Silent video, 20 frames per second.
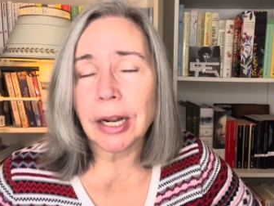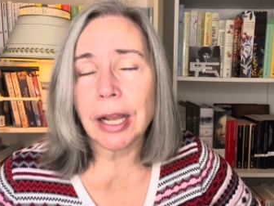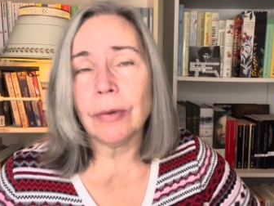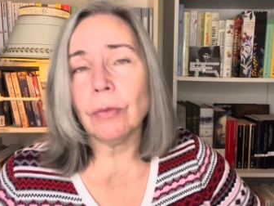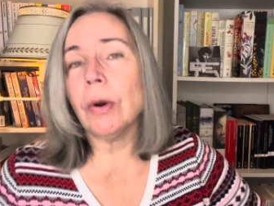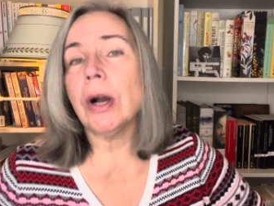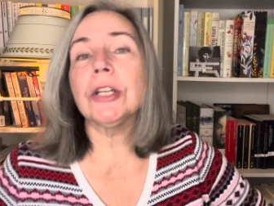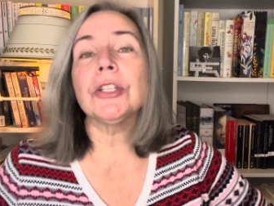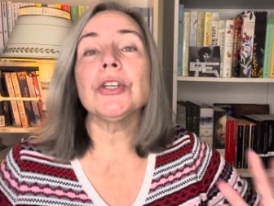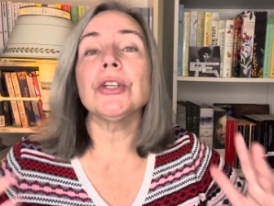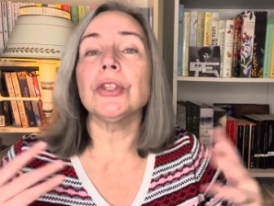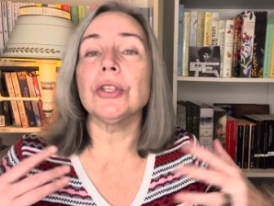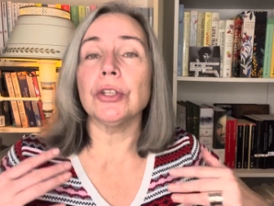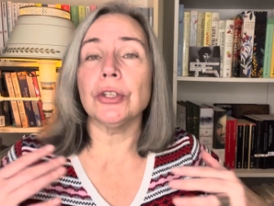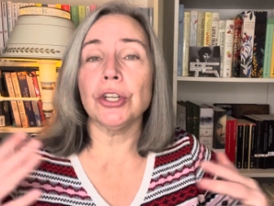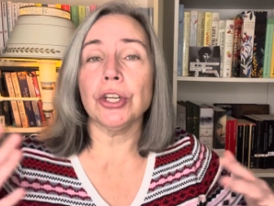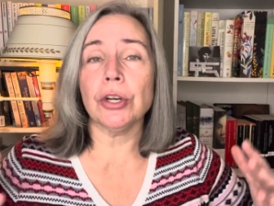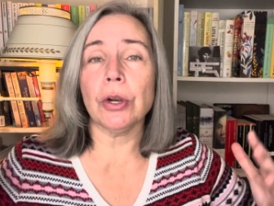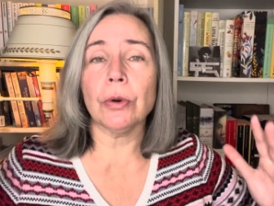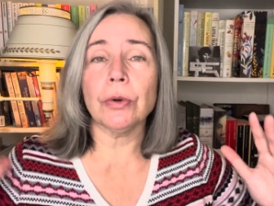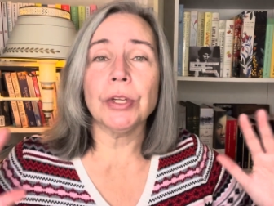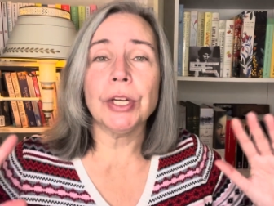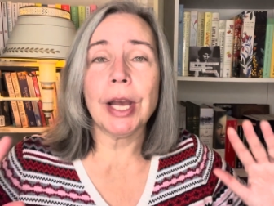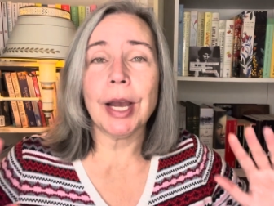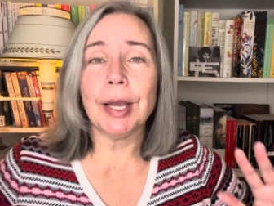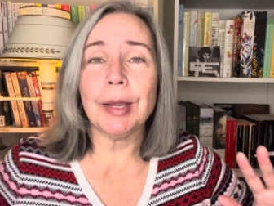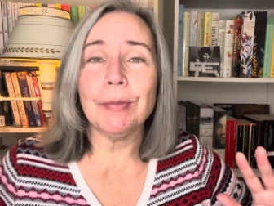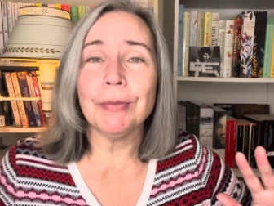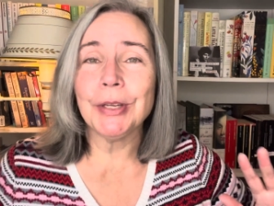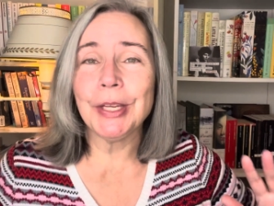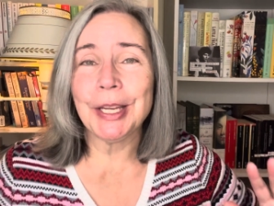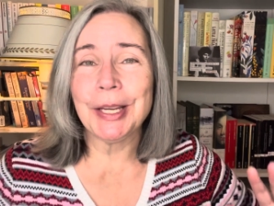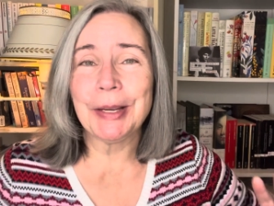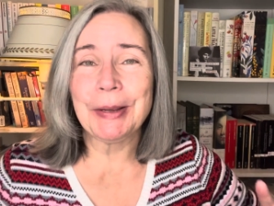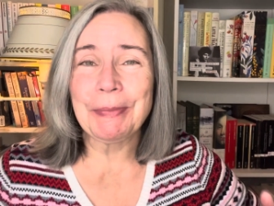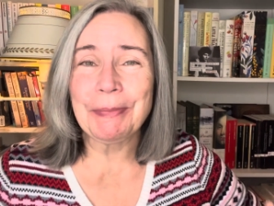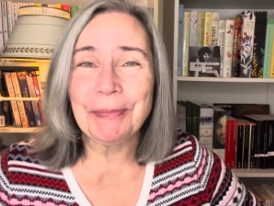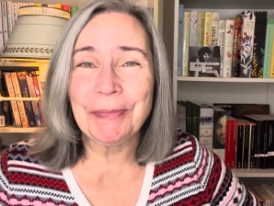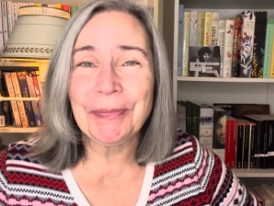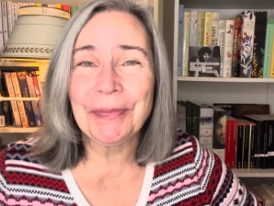I watch the show Time
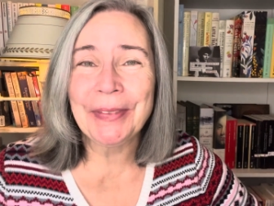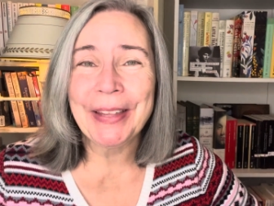Team